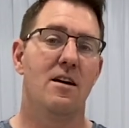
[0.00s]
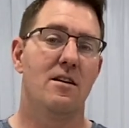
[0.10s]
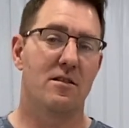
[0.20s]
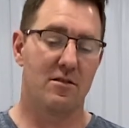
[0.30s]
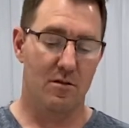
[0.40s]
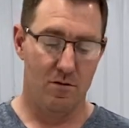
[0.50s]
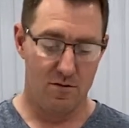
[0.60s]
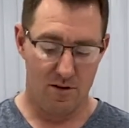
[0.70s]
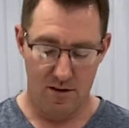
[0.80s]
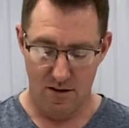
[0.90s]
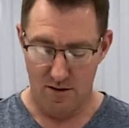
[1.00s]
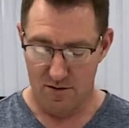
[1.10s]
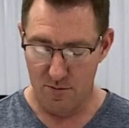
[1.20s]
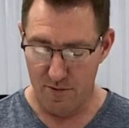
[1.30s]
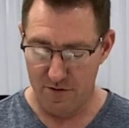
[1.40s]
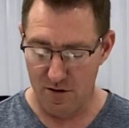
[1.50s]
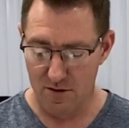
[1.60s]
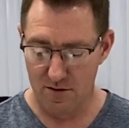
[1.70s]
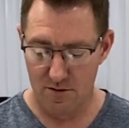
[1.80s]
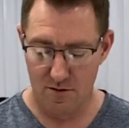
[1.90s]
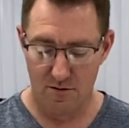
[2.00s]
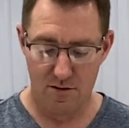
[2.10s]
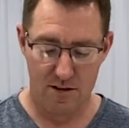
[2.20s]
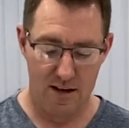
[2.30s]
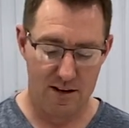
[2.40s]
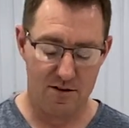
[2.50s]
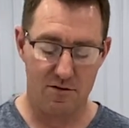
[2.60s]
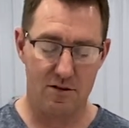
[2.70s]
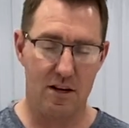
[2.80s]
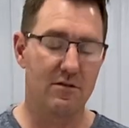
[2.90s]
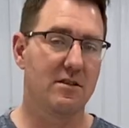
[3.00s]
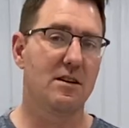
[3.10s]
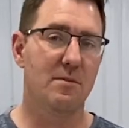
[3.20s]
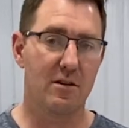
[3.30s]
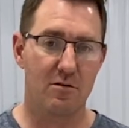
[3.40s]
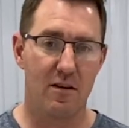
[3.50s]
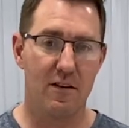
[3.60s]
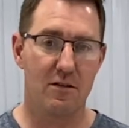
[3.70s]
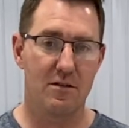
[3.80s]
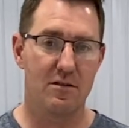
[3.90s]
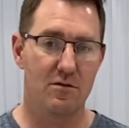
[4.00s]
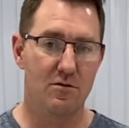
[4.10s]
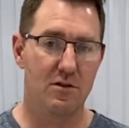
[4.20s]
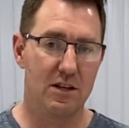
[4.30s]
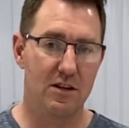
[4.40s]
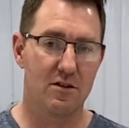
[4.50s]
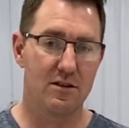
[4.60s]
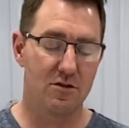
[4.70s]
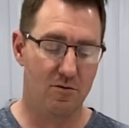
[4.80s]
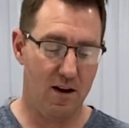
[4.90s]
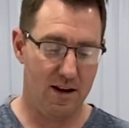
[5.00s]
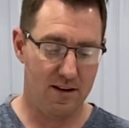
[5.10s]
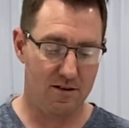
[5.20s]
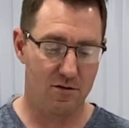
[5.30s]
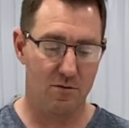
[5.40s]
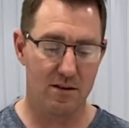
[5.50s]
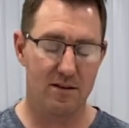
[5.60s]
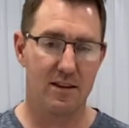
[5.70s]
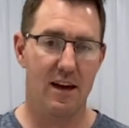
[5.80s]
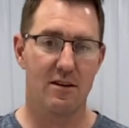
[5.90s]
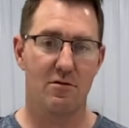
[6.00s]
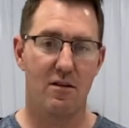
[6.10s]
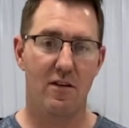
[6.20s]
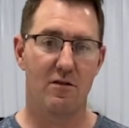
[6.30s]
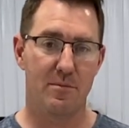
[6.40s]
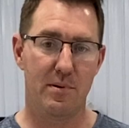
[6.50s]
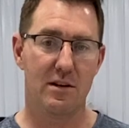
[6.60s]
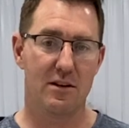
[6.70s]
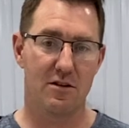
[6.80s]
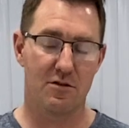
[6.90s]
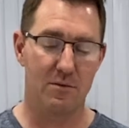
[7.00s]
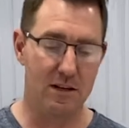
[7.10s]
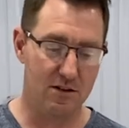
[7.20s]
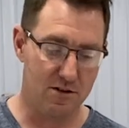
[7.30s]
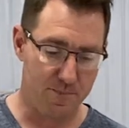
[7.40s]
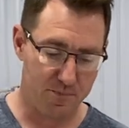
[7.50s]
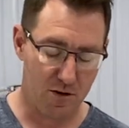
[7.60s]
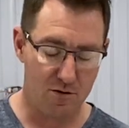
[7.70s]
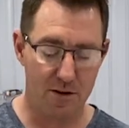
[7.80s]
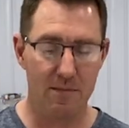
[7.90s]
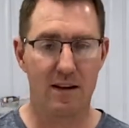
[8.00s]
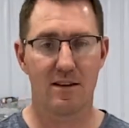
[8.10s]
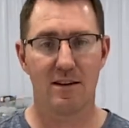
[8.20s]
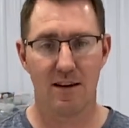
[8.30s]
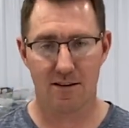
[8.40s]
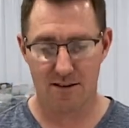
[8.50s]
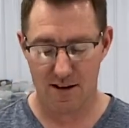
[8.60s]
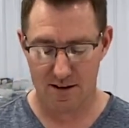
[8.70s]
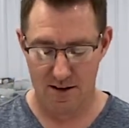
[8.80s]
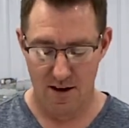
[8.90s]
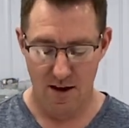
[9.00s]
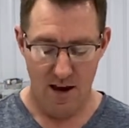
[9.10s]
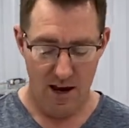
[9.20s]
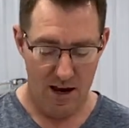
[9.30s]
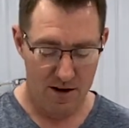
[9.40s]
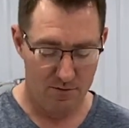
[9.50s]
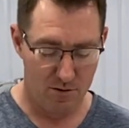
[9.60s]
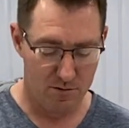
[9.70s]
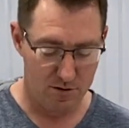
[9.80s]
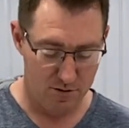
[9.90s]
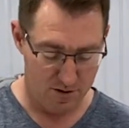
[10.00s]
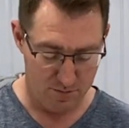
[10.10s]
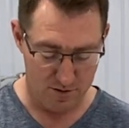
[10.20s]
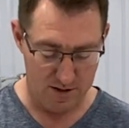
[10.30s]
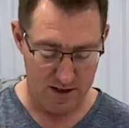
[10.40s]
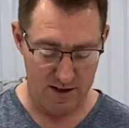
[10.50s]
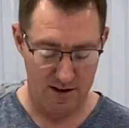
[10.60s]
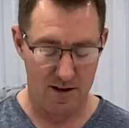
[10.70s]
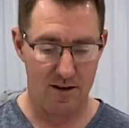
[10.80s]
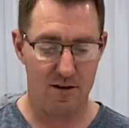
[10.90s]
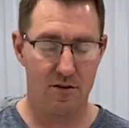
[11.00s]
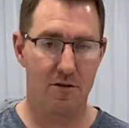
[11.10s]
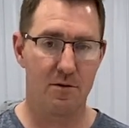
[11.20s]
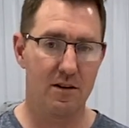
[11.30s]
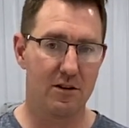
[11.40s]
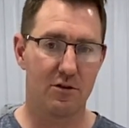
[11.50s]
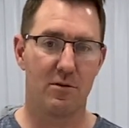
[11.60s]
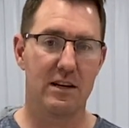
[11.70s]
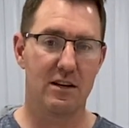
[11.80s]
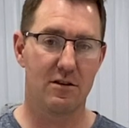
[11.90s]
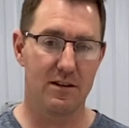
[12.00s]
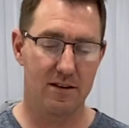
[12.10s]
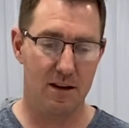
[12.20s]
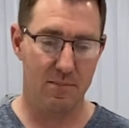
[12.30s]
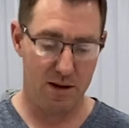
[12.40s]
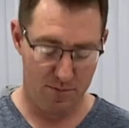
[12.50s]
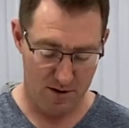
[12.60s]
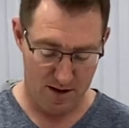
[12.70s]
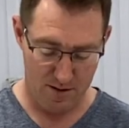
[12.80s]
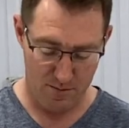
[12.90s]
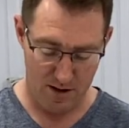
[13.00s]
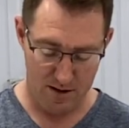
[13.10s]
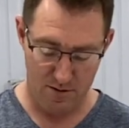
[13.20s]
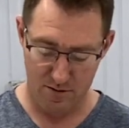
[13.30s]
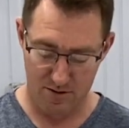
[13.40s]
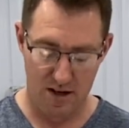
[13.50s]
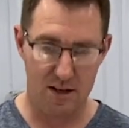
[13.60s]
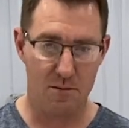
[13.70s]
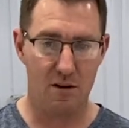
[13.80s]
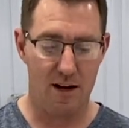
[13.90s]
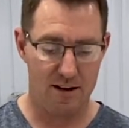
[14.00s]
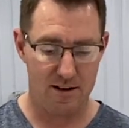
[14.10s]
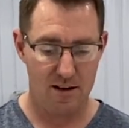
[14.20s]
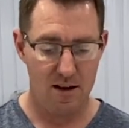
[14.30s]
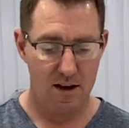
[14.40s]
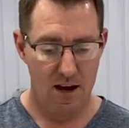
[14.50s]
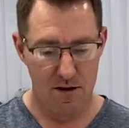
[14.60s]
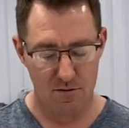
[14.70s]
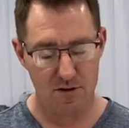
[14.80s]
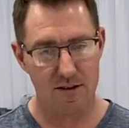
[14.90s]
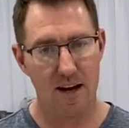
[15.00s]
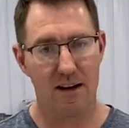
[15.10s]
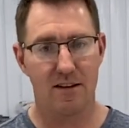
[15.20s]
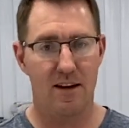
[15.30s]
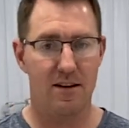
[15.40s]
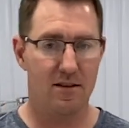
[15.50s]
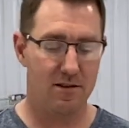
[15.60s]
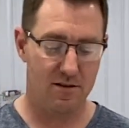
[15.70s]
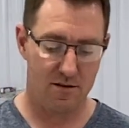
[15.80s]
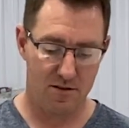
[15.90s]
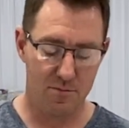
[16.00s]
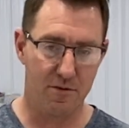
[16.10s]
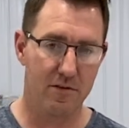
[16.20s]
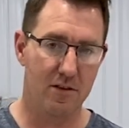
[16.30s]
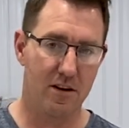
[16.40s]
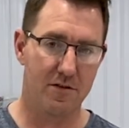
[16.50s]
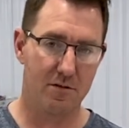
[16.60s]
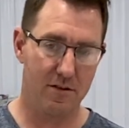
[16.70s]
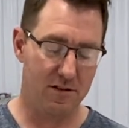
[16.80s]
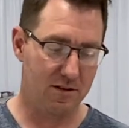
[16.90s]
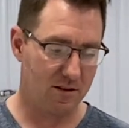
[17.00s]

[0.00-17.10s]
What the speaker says: So the Superfill takes generally about 12 hours to cure and dry. So once that 12-hour period is reached, we'll come back the next day, and what we'll do is we'll take our 320 grit sandpaper on a sanding block, and we'll just knock the head of the Superfill off the rivets,